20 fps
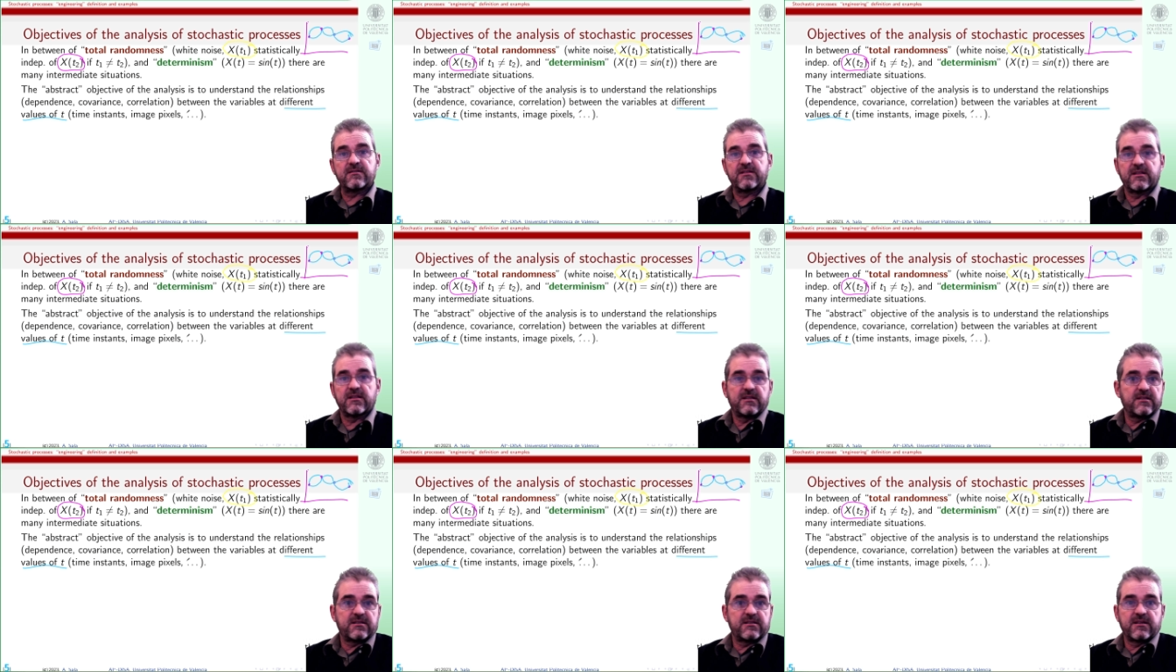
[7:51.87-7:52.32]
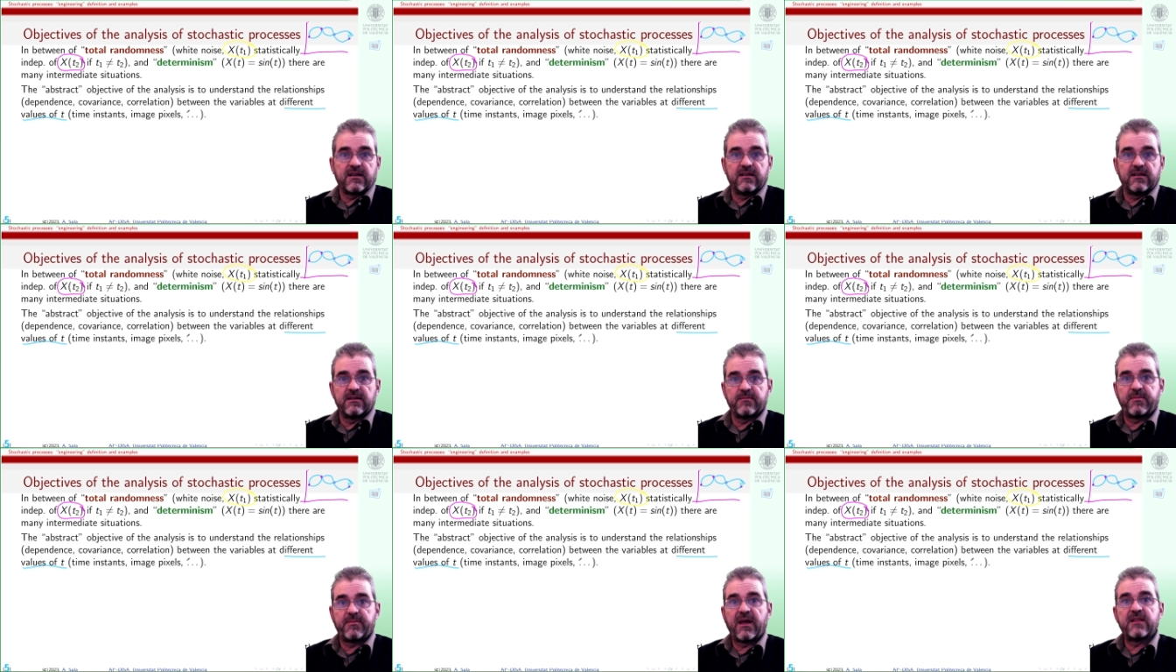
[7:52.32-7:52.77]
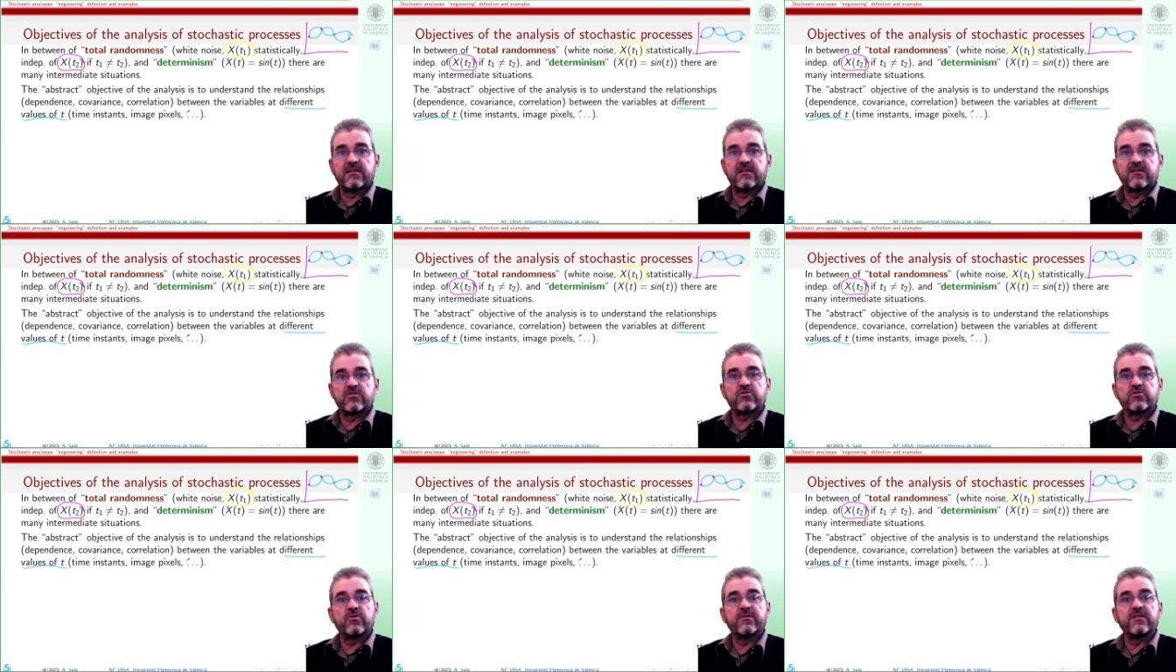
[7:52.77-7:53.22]
statistical
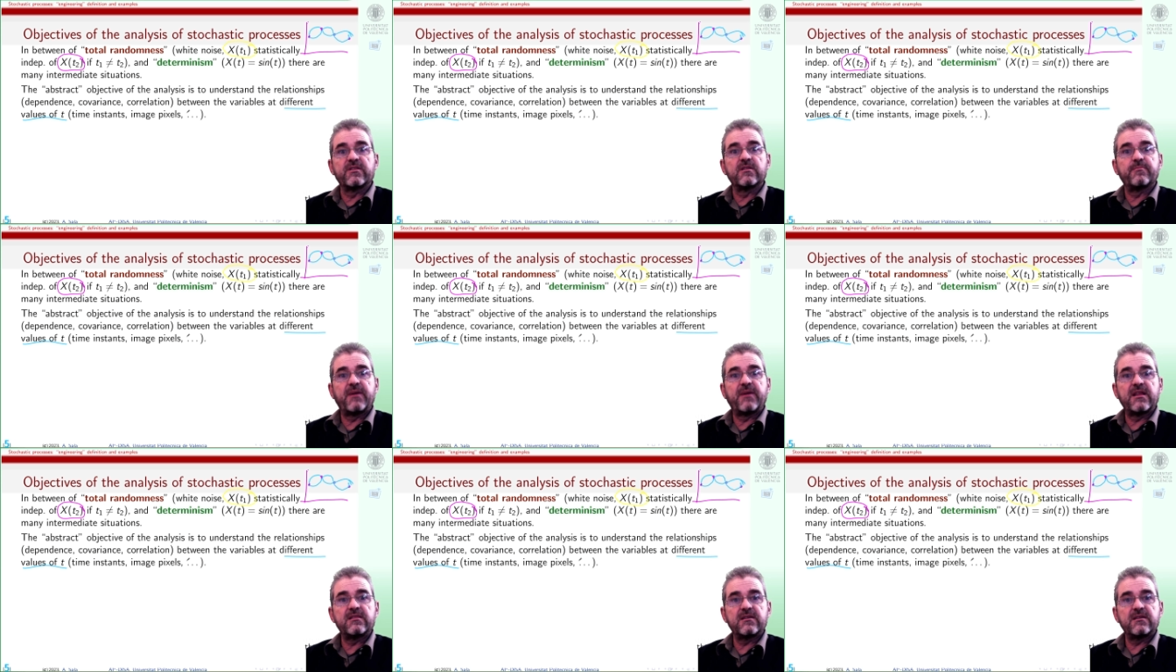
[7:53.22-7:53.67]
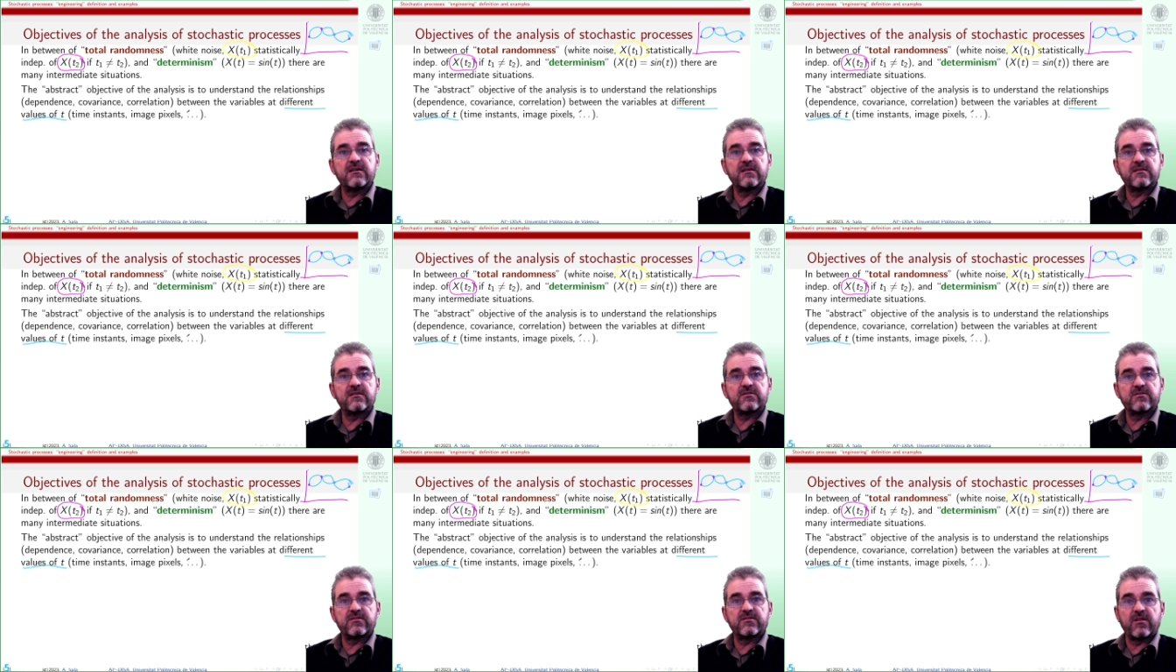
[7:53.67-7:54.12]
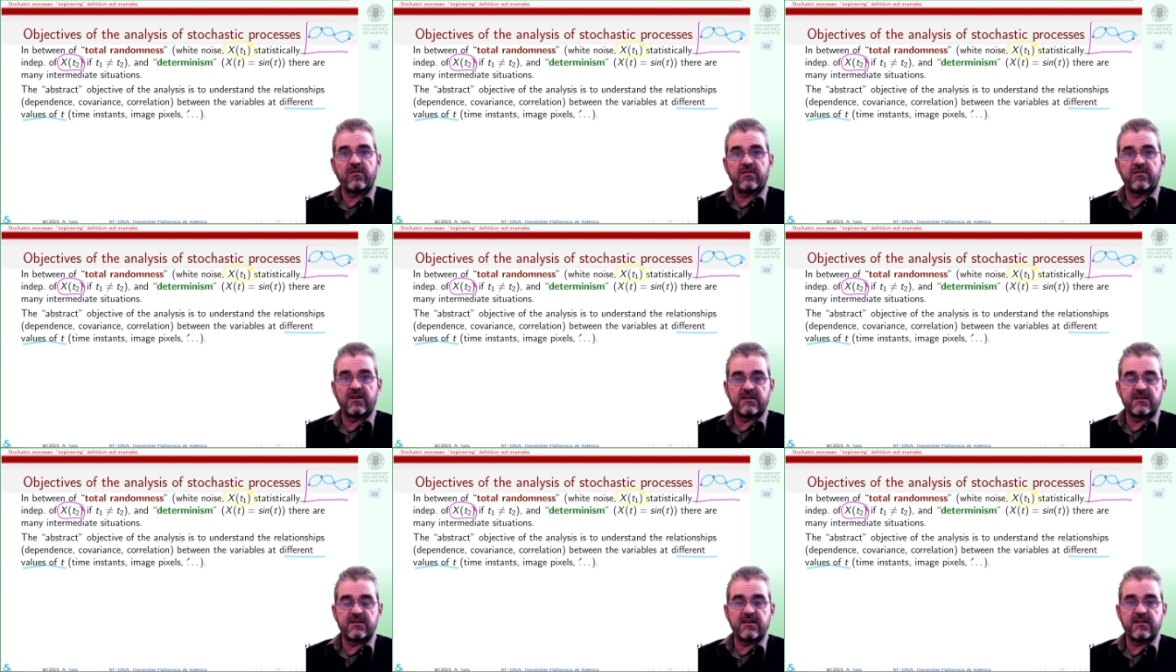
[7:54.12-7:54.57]
dependence or independence, and
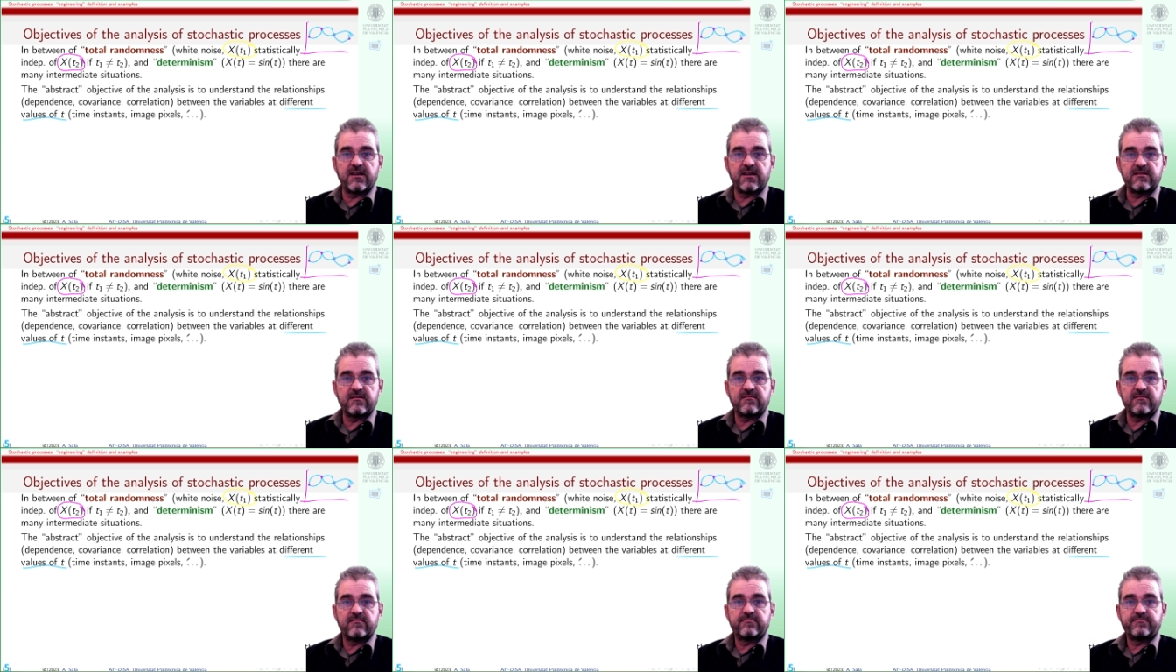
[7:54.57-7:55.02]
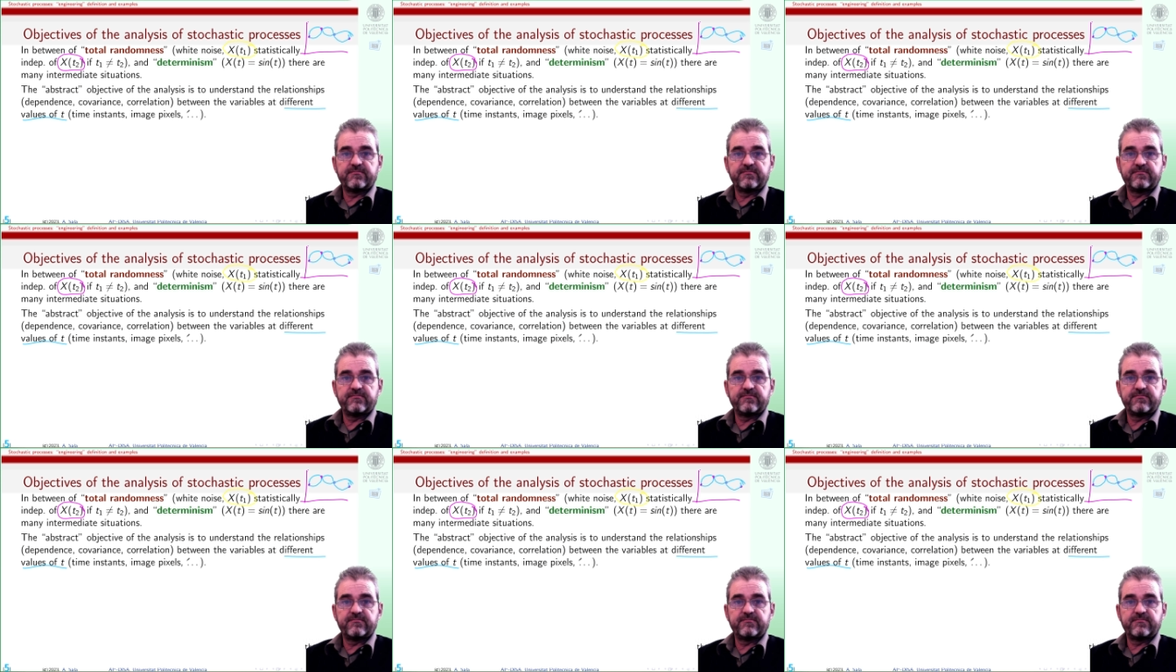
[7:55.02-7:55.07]
things like that.